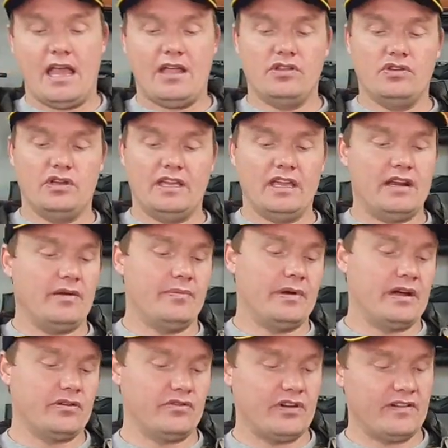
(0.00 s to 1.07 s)
and you get
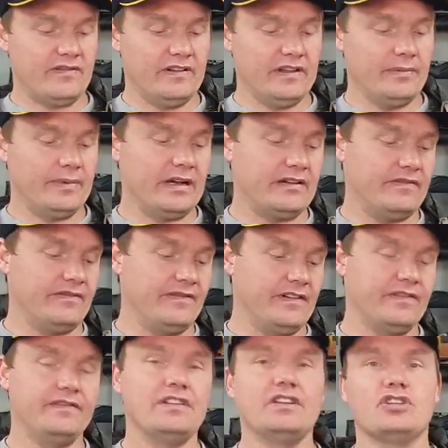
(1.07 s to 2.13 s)
about roughly about
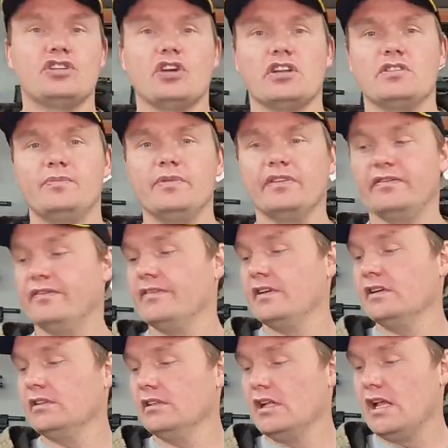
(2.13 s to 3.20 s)
50 shots per
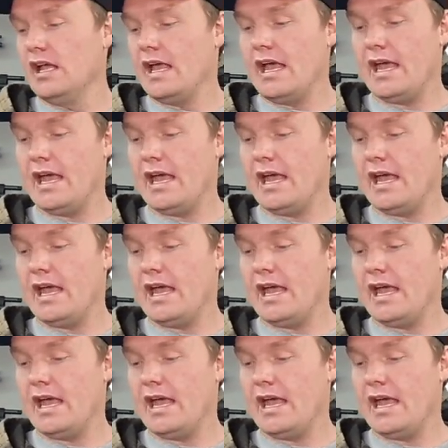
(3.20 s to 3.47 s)
fill.